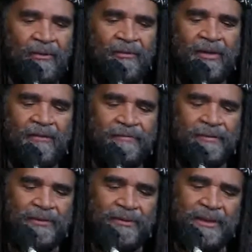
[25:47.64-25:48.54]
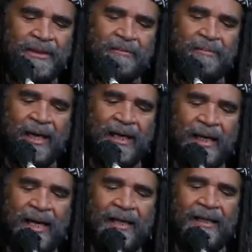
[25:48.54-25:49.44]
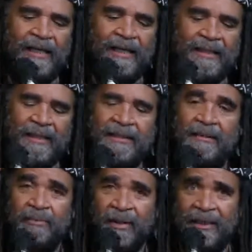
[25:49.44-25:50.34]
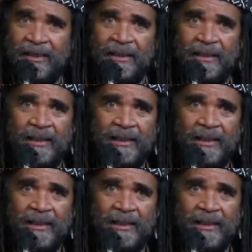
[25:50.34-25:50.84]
Real food is a polyally against depression.